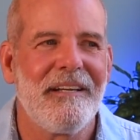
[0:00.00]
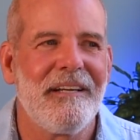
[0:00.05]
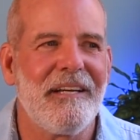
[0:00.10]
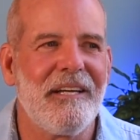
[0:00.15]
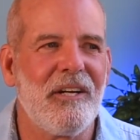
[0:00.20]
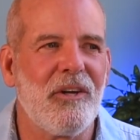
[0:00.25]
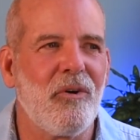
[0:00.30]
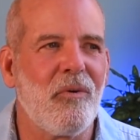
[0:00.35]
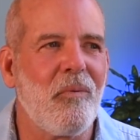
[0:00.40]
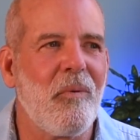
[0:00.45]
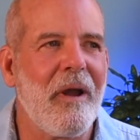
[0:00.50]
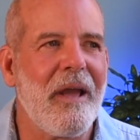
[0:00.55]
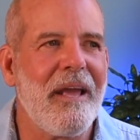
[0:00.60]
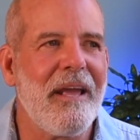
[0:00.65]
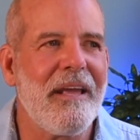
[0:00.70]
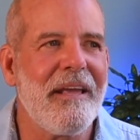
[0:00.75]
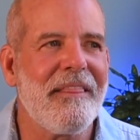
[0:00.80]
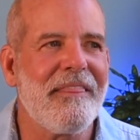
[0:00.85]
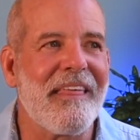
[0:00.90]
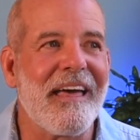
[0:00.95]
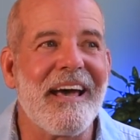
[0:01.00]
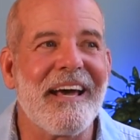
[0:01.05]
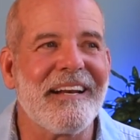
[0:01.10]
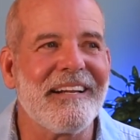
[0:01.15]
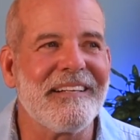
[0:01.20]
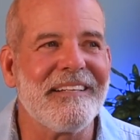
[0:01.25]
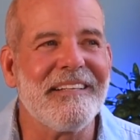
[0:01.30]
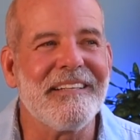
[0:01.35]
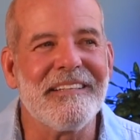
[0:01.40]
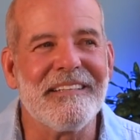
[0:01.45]
in a way
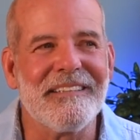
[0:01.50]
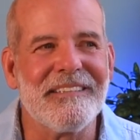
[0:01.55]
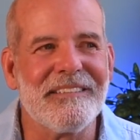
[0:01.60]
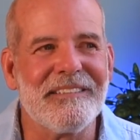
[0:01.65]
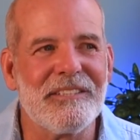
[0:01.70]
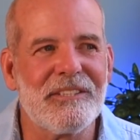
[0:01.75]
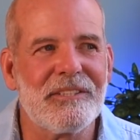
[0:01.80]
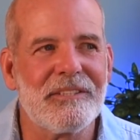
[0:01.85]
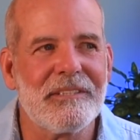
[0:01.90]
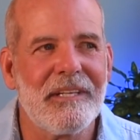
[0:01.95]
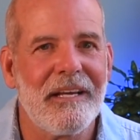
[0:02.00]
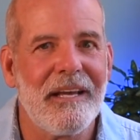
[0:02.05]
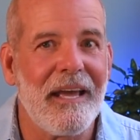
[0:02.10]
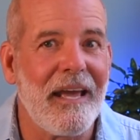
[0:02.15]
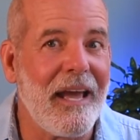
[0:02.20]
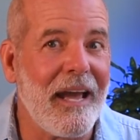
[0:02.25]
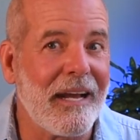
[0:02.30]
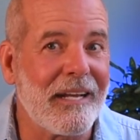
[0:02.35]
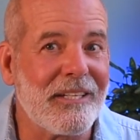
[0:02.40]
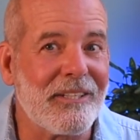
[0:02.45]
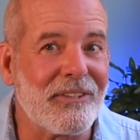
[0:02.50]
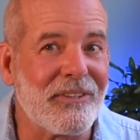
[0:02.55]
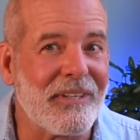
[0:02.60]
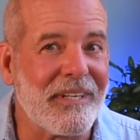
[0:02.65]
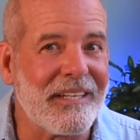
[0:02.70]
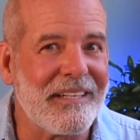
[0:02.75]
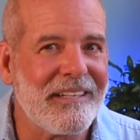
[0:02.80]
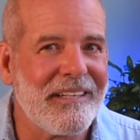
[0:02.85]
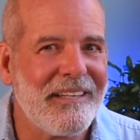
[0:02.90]
that is accurate,